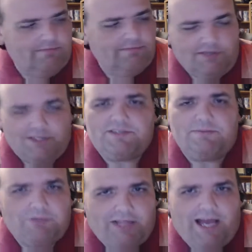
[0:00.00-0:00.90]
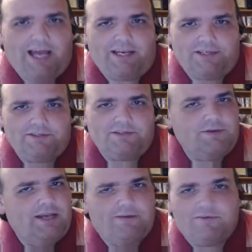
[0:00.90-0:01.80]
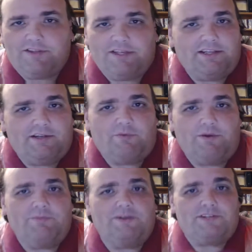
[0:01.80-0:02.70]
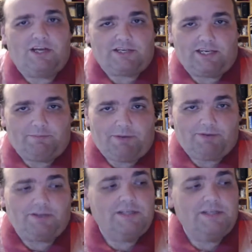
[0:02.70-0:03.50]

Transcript: This applies to everything that we've been talking about